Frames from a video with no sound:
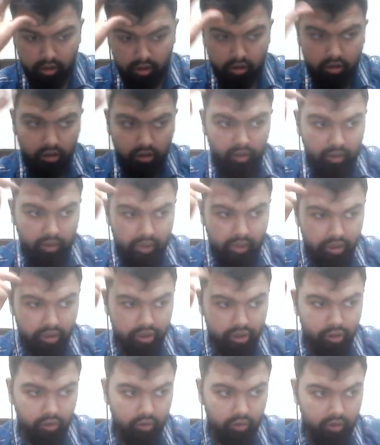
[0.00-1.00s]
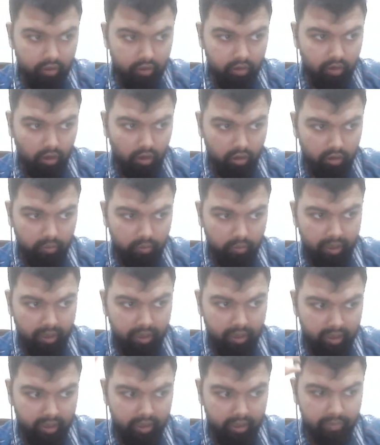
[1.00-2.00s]
So this should
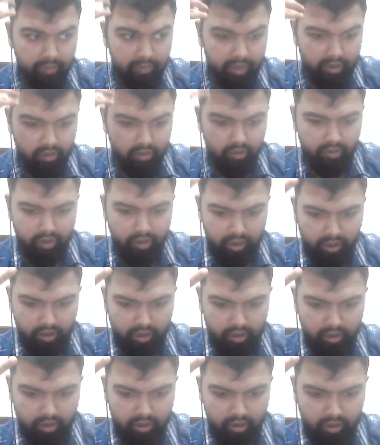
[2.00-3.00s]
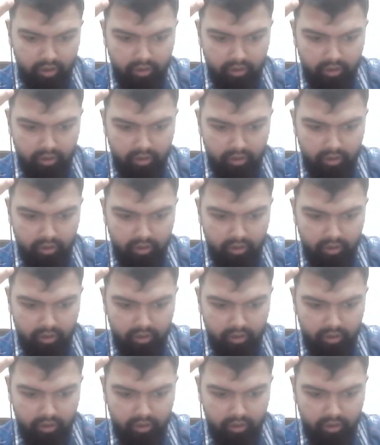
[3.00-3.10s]
automatically make you think,